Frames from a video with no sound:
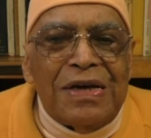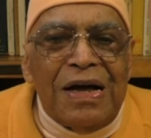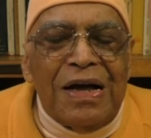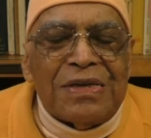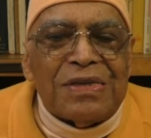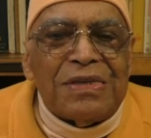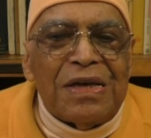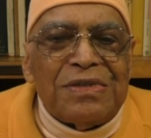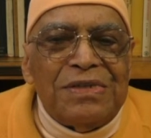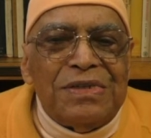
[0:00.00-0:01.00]
ask
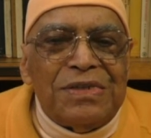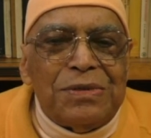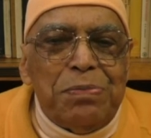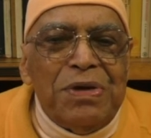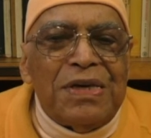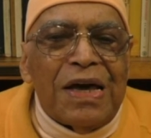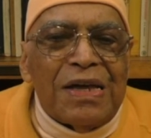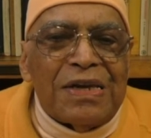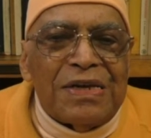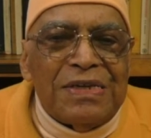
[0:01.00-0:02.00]
that speaker
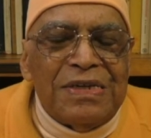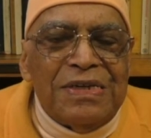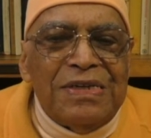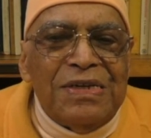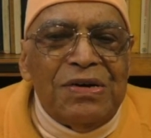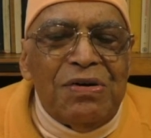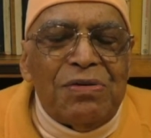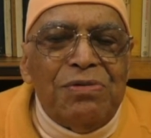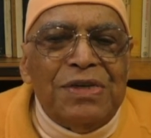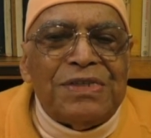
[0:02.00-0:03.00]
on
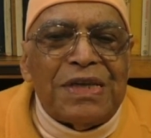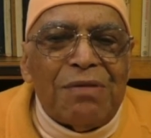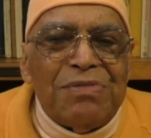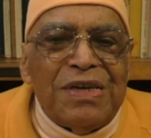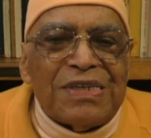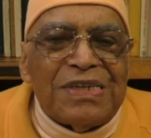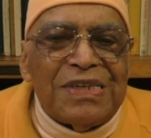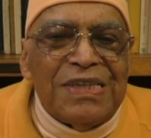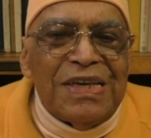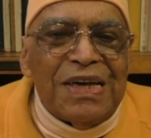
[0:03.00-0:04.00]
which subject
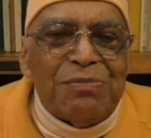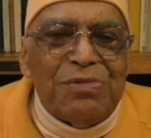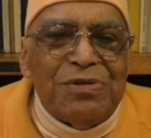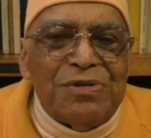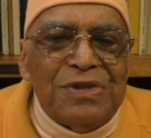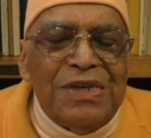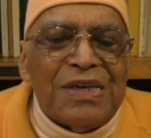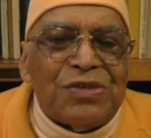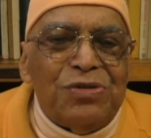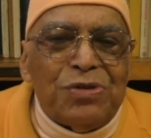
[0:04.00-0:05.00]
he
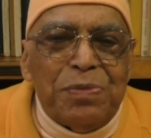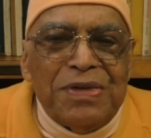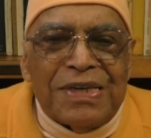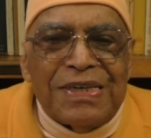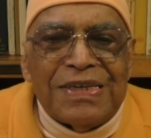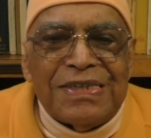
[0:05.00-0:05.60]
has to speak.